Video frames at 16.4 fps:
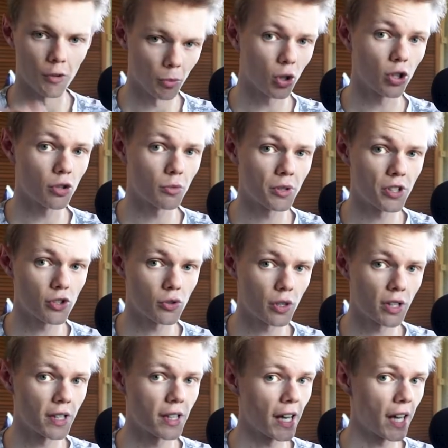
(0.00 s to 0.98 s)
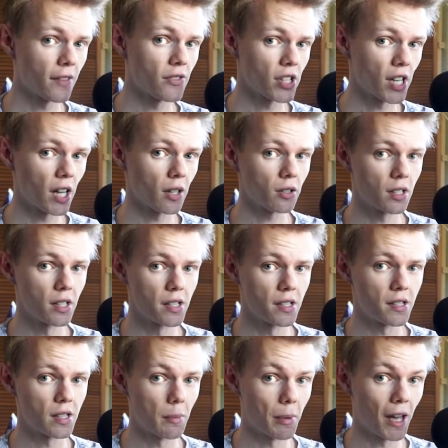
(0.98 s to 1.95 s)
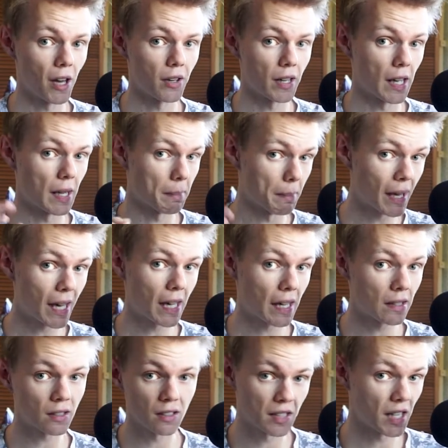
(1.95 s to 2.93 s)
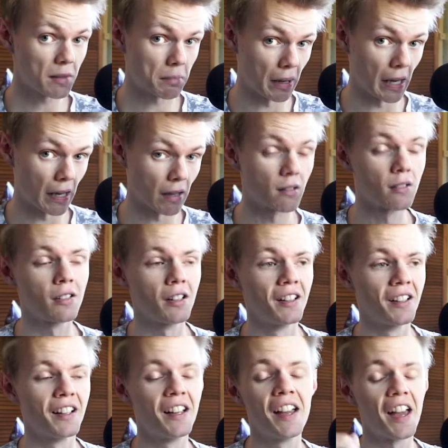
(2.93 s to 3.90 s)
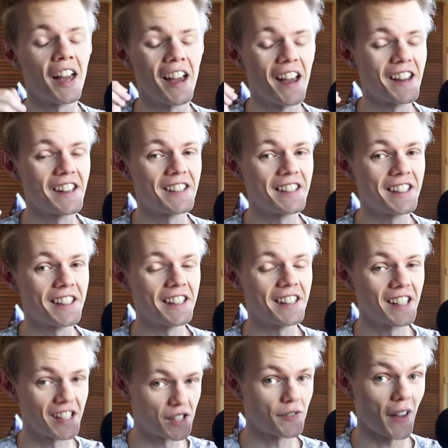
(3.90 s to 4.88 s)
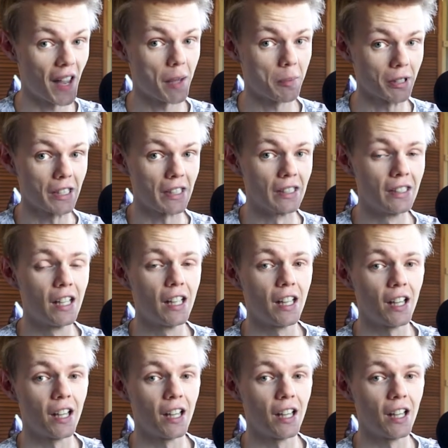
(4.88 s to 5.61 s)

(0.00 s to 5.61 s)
murder mystery in Knives Out is about a man, a dead man, and his family.